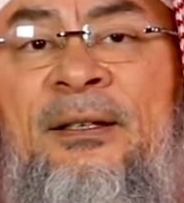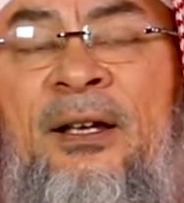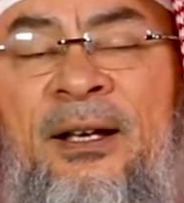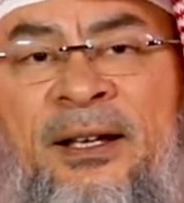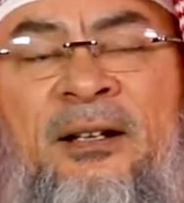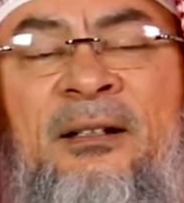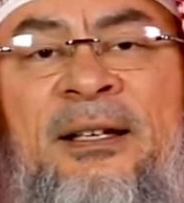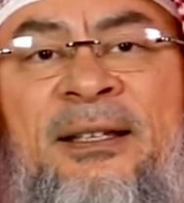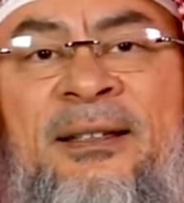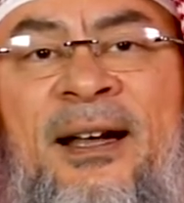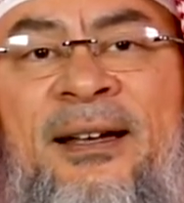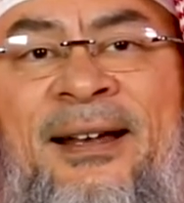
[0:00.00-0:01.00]
clearly
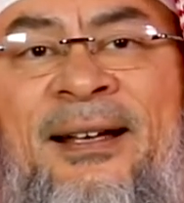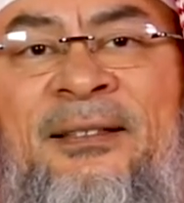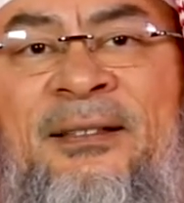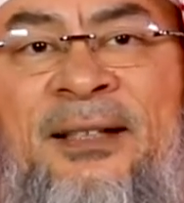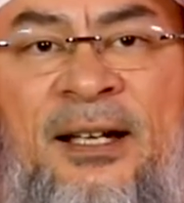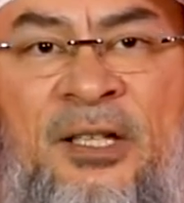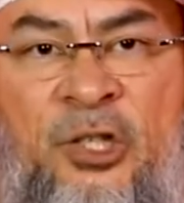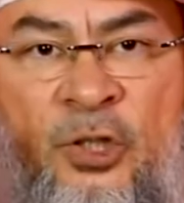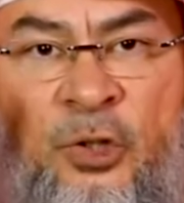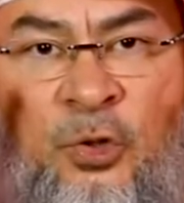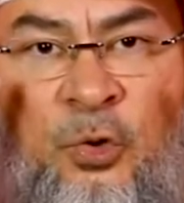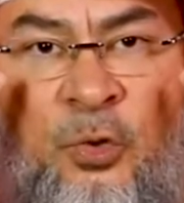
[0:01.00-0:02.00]
directed
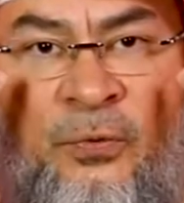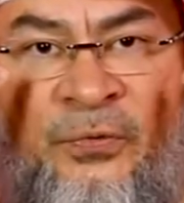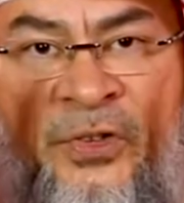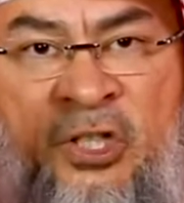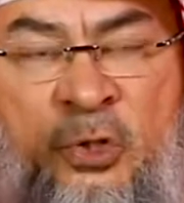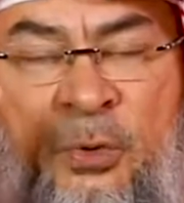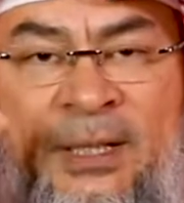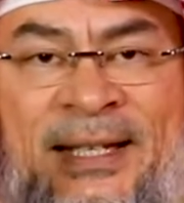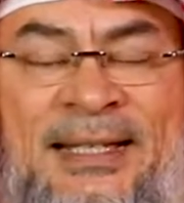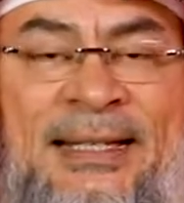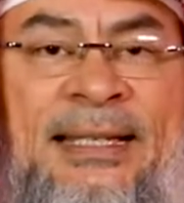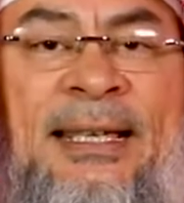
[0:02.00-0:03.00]
us to
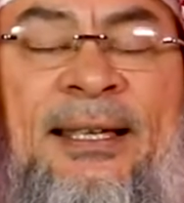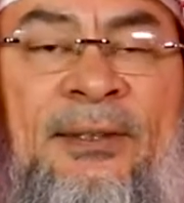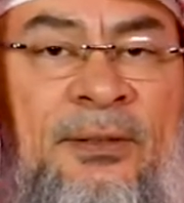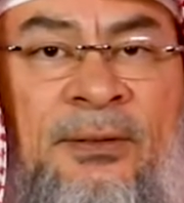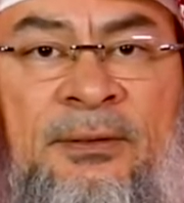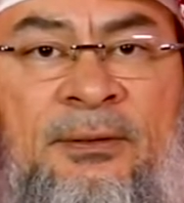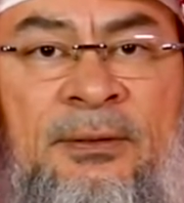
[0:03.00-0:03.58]
visually see it.